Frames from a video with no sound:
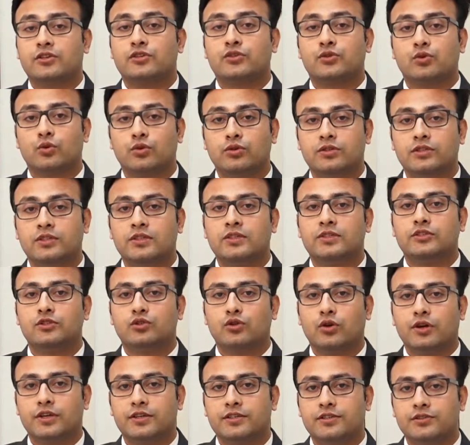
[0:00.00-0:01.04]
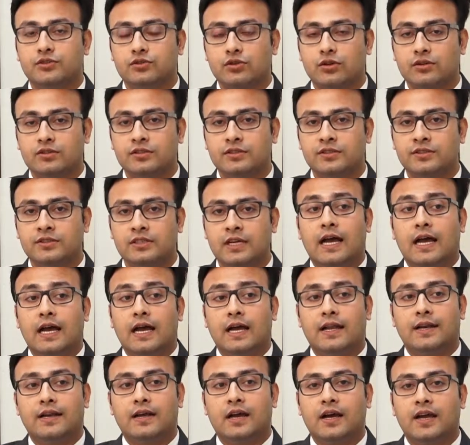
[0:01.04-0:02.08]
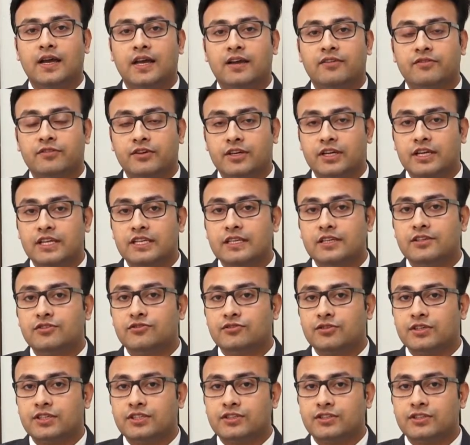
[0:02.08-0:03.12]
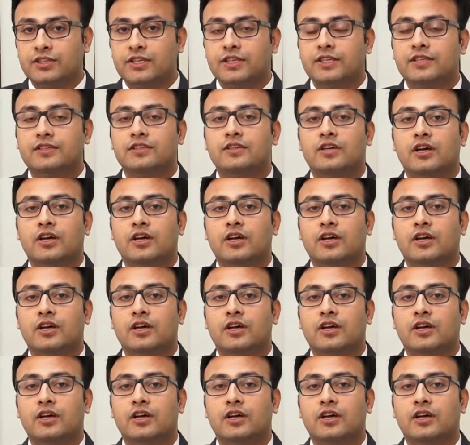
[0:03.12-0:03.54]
shoulder joint disorders and I have keen interest in